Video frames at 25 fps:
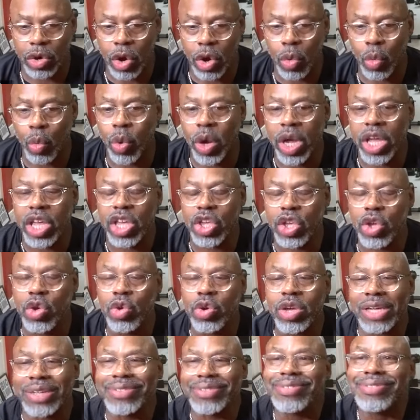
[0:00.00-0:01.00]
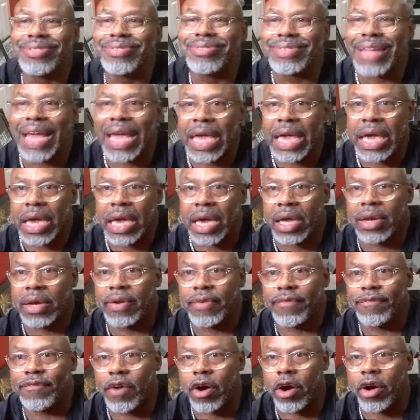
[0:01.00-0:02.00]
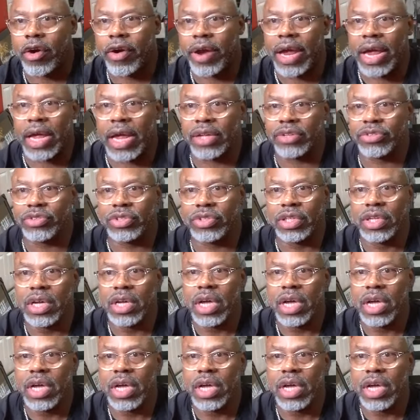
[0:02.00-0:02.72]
what you can stand far as.